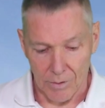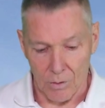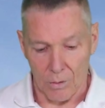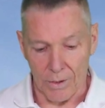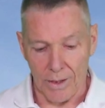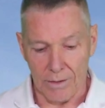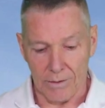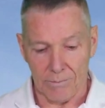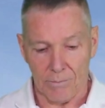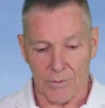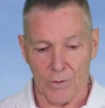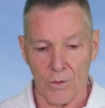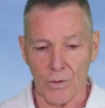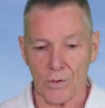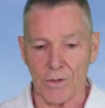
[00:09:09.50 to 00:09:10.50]
Going
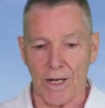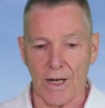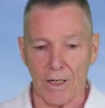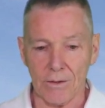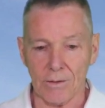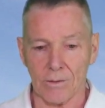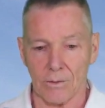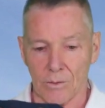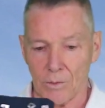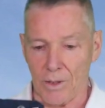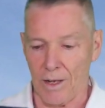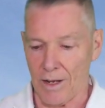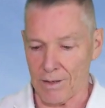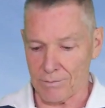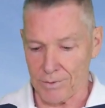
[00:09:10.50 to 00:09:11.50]
further down,
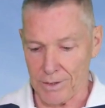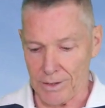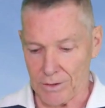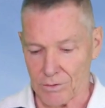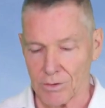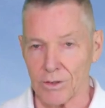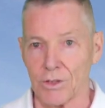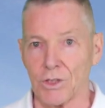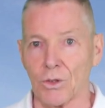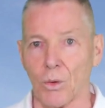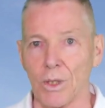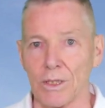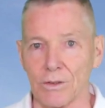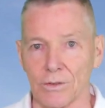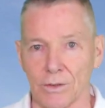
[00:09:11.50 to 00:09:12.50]
we have these
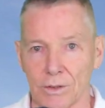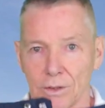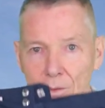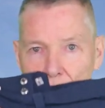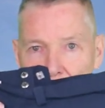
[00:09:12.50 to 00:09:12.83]
shorts,